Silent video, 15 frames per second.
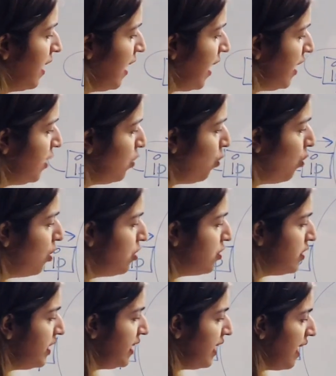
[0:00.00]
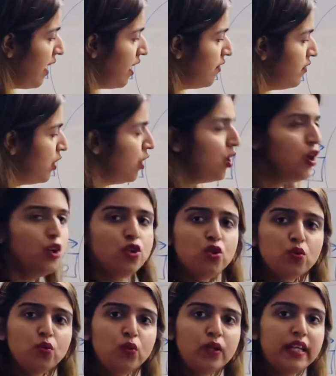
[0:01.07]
I already have 2